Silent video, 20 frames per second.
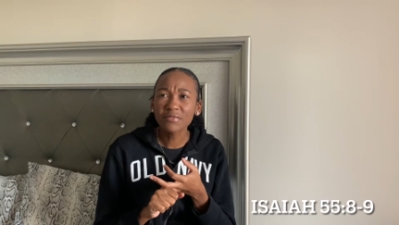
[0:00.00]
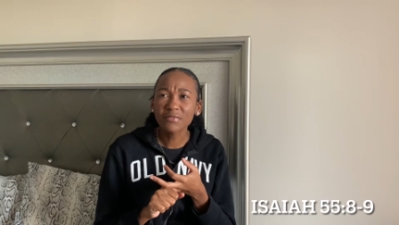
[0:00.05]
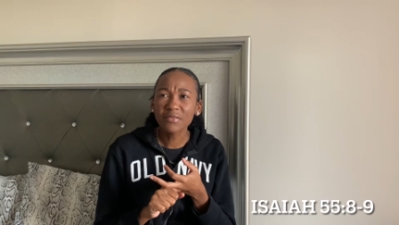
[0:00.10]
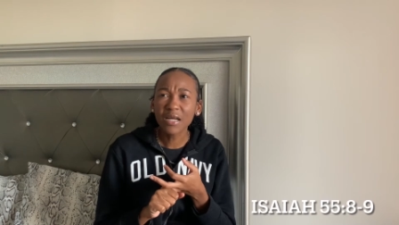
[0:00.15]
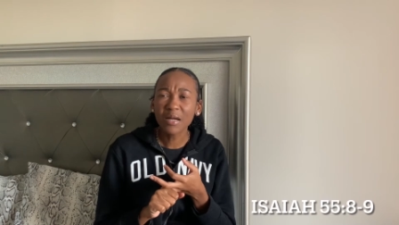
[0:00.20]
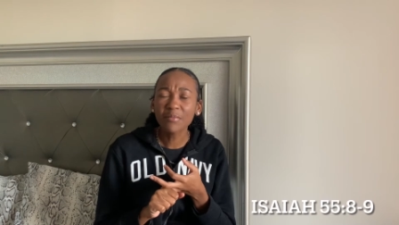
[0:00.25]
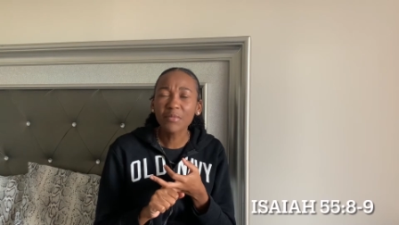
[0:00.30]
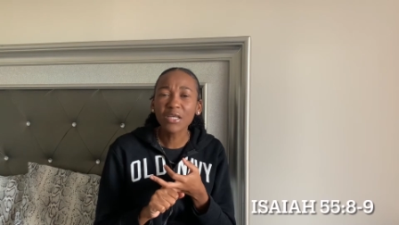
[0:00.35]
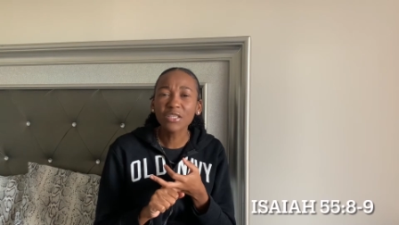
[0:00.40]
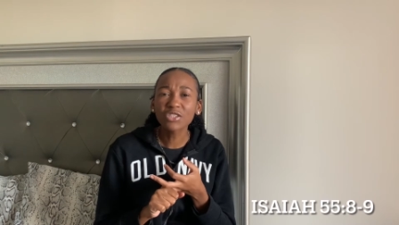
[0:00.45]

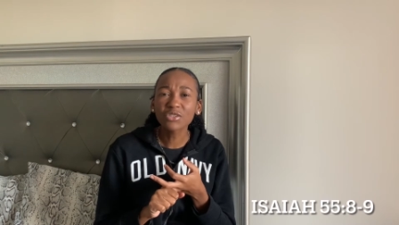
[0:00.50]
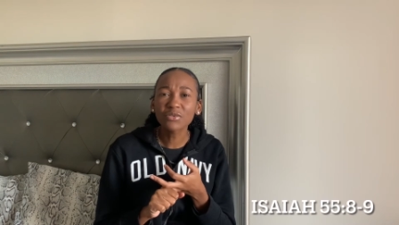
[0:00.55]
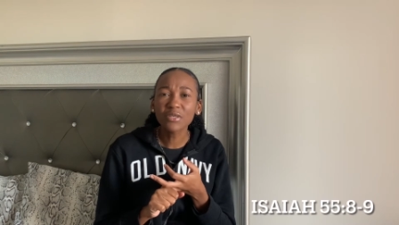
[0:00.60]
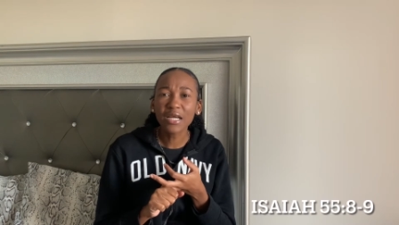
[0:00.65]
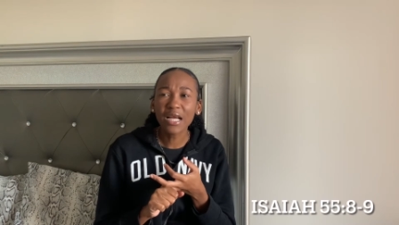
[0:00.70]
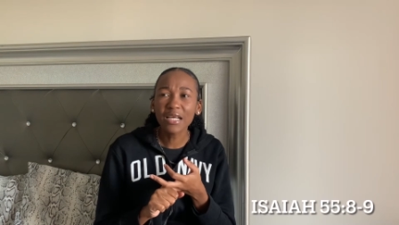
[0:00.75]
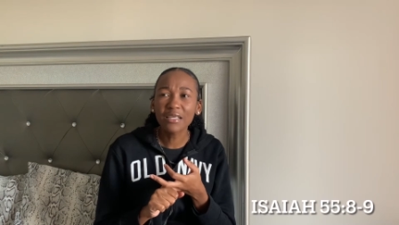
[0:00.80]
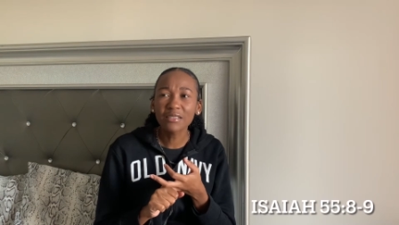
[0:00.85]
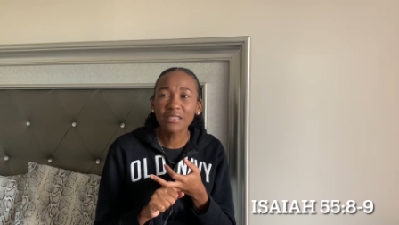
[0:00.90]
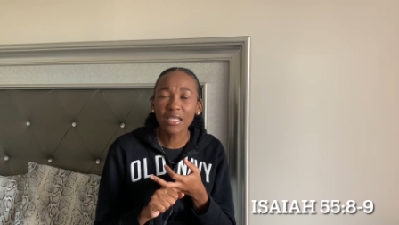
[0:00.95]
i'm not sure
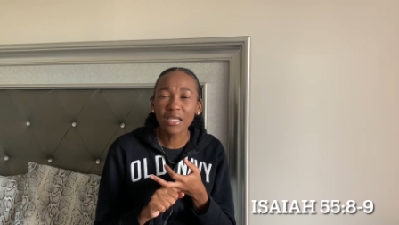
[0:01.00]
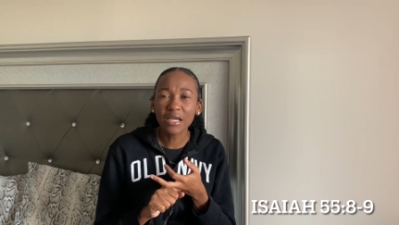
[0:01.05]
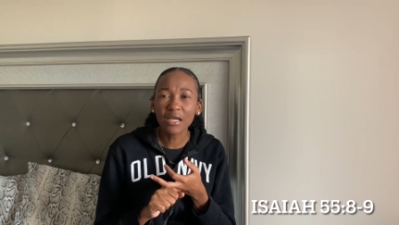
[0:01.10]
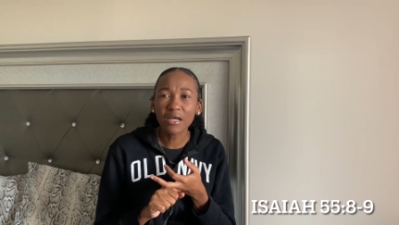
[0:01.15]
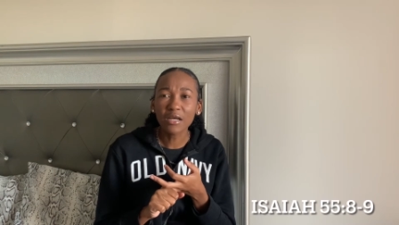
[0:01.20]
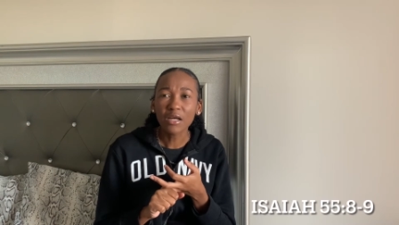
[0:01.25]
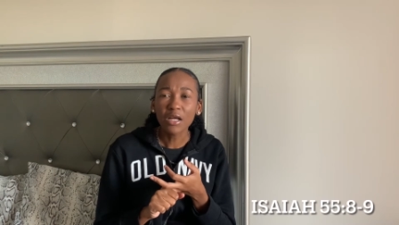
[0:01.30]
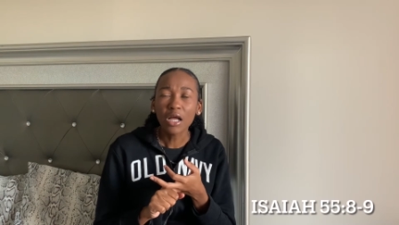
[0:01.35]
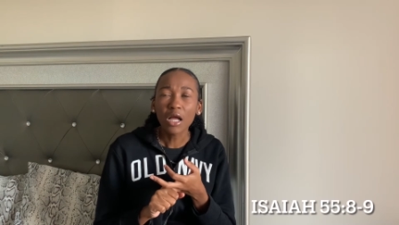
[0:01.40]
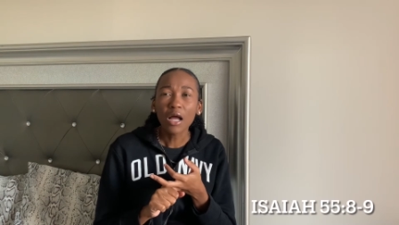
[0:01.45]

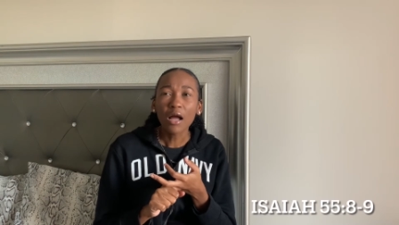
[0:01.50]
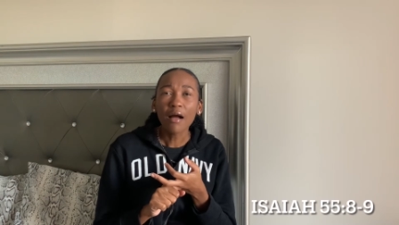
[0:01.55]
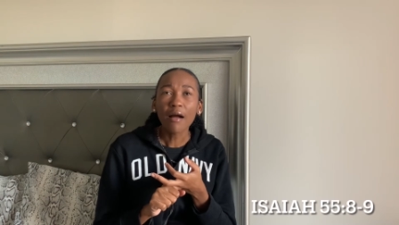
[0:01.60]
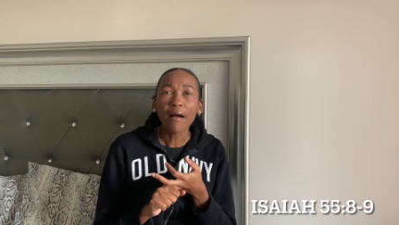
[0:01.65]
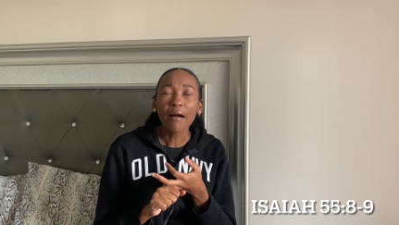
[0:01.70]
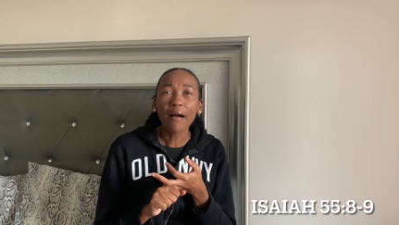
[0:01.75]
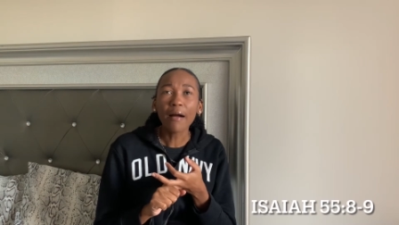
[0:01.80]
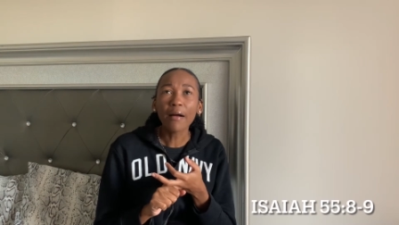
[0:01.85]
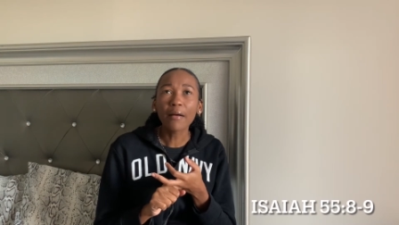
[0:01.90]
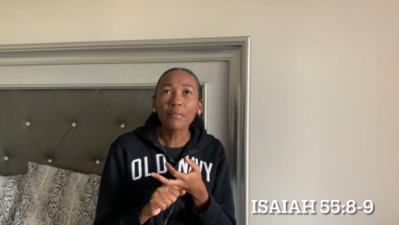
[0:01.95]
isaiah
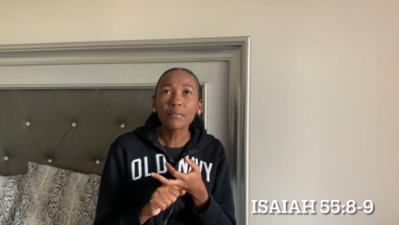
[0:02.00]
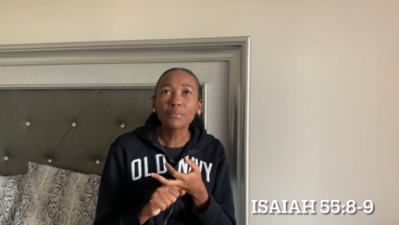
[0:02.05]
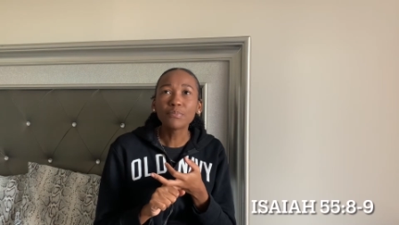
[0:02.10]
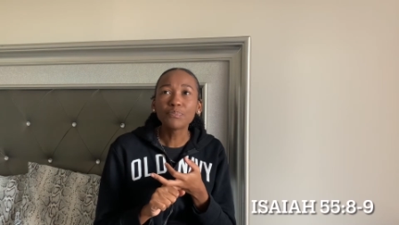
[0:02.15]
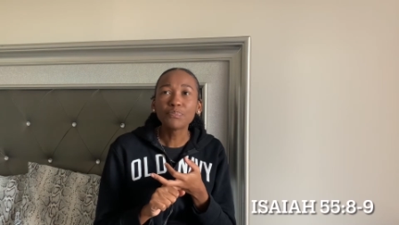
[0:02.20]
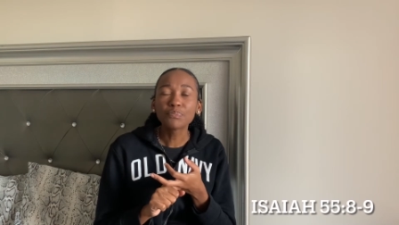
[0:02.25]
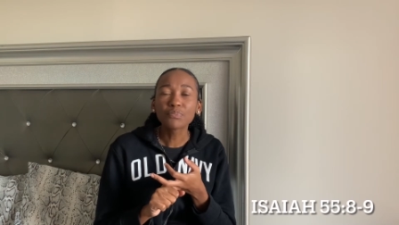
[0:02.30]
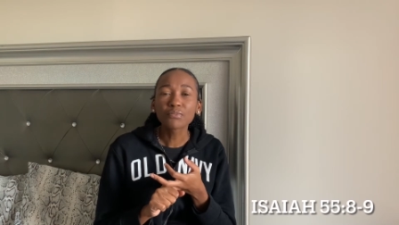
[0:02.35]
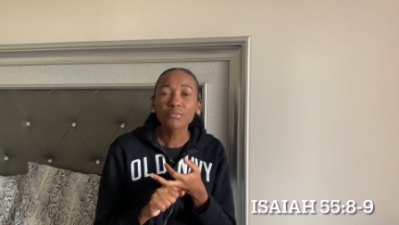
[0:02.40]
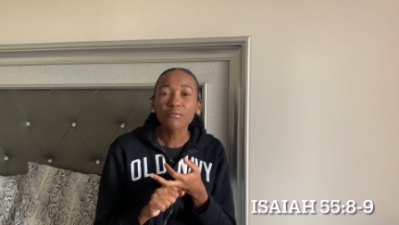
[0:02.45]

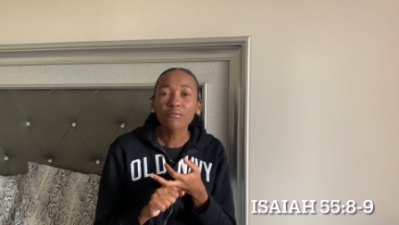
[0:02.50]
um